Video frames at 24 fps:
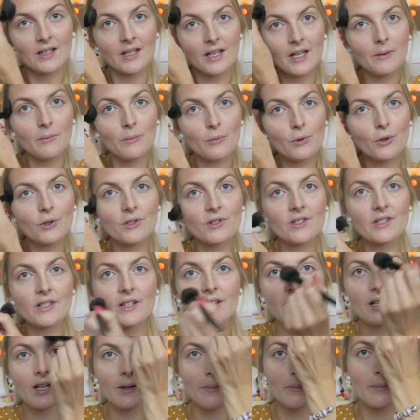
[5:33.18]
I'm
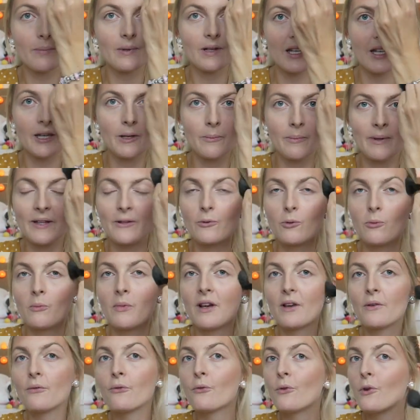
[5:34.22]
bronzing up a little bit on
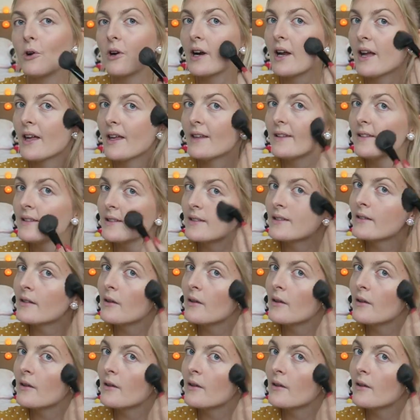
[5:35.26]
my forehead.